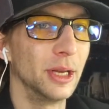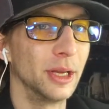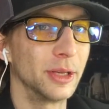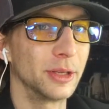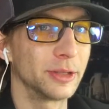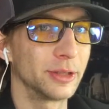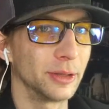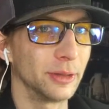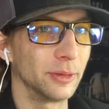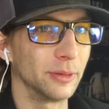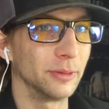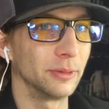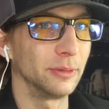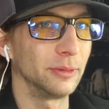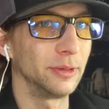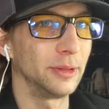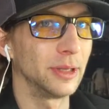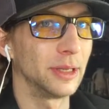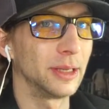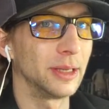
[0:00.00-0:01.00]
So
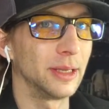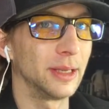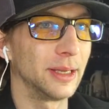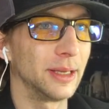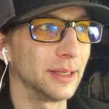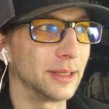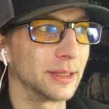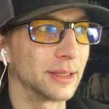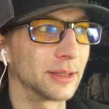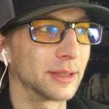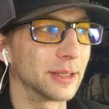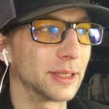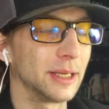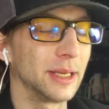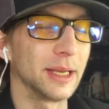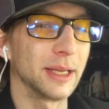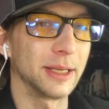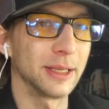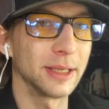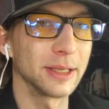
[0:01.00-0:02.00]
it's
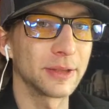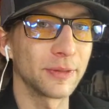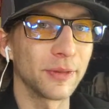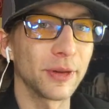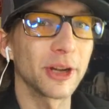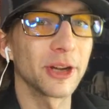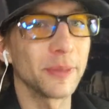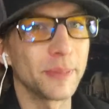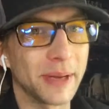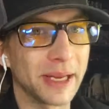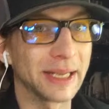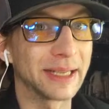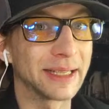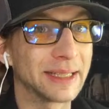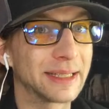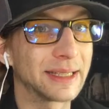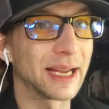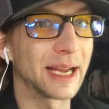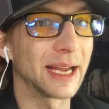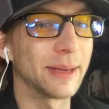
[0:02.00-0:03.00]
a very big
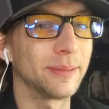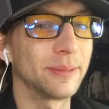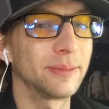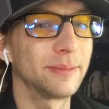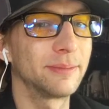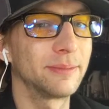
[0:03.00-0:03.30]
time